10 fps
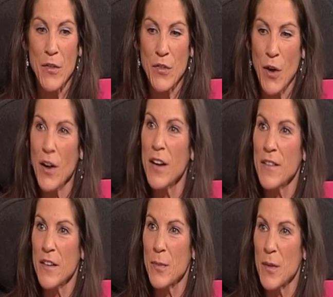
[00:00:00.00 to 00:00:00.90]
started
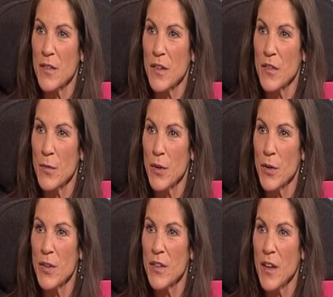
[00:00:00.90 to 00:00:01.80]
in this business? Were
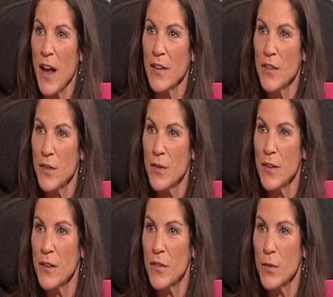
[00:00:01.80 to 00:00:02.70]
you a design
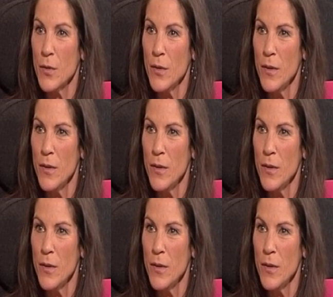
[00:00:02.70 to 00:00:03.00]
student in school?